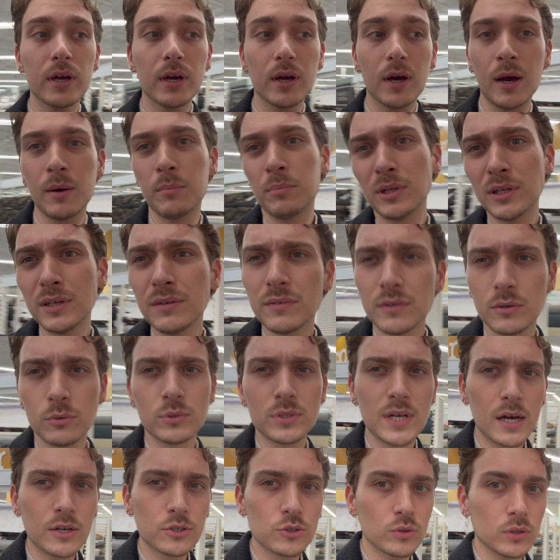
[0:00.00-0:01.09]
I believe it was
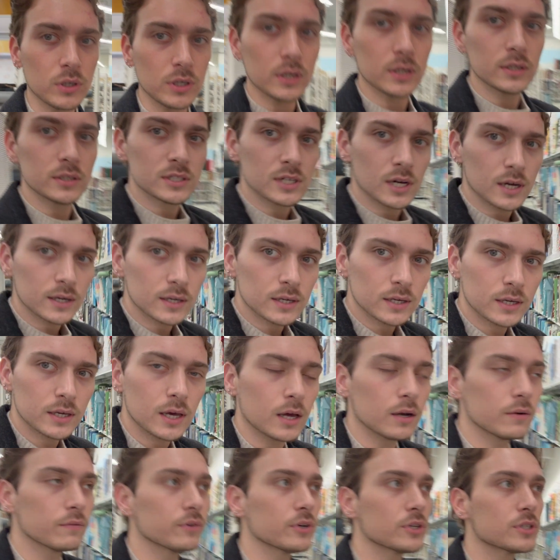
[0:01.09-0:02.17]
actually duck
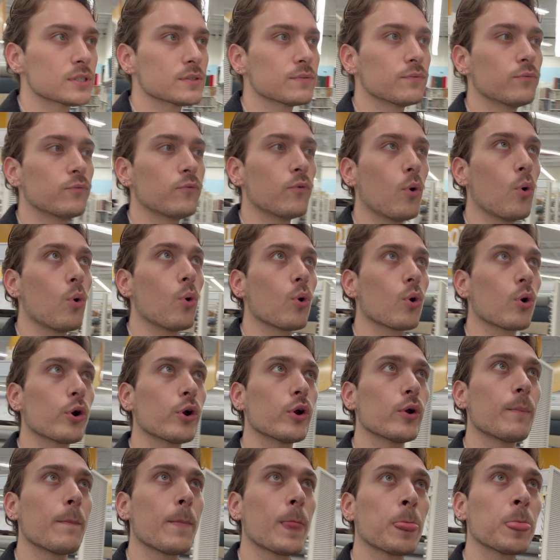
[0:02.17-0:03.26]
canvas for
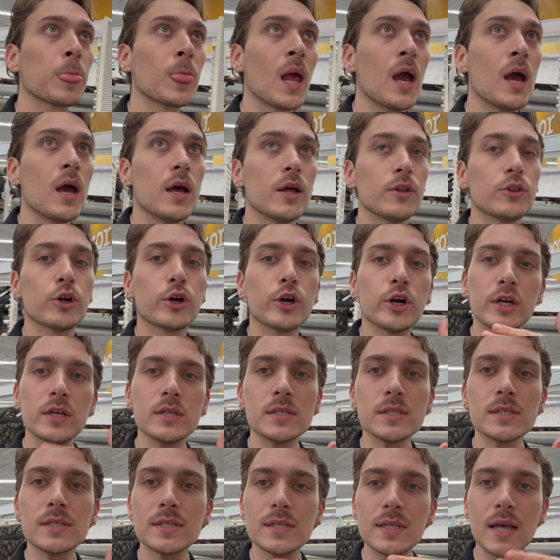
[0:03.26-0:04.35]
the
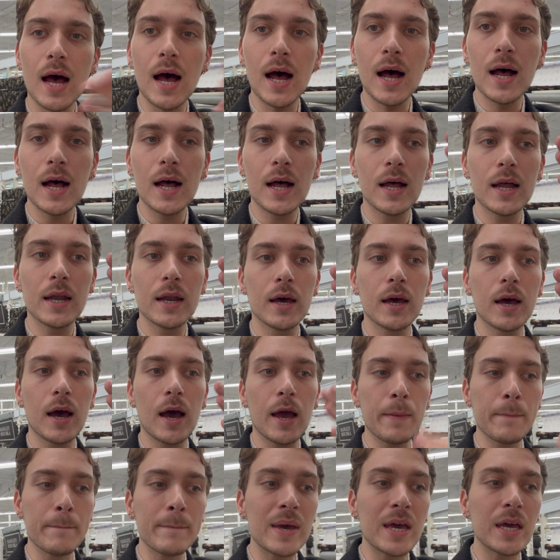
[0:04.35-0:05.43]
curtains that I
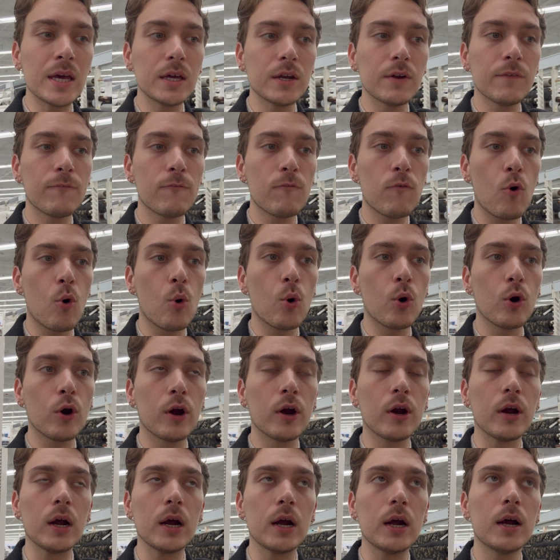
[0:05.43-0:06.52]
made
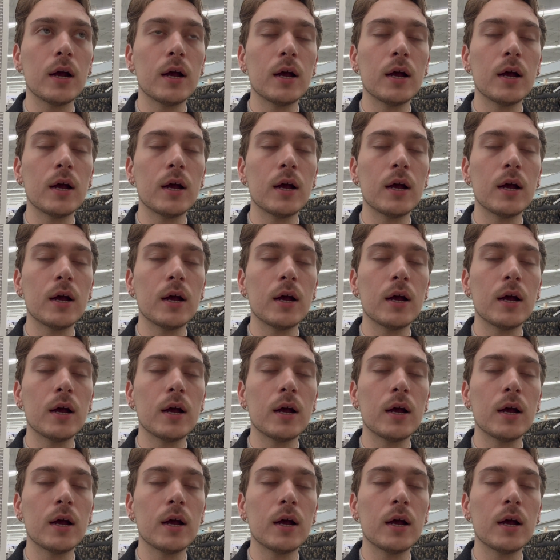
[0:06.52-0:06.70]
for